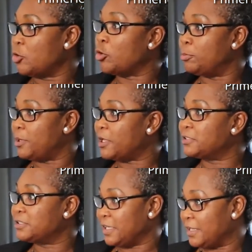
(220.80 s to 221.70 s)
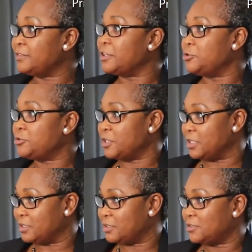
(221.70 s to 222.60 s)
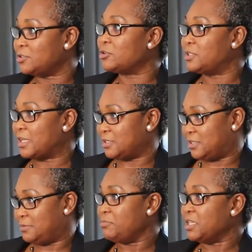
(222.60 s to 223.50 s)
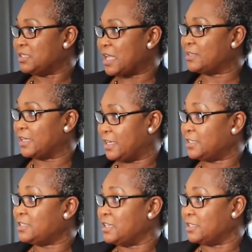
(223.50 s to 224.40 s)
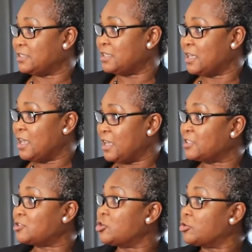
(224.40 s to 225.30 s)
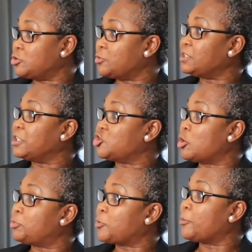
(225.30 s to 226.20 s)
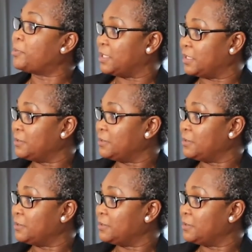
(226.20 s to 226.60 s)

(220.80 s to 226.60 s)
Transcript: or blood in the urine. So that means that the kidneys is not doing the job properly.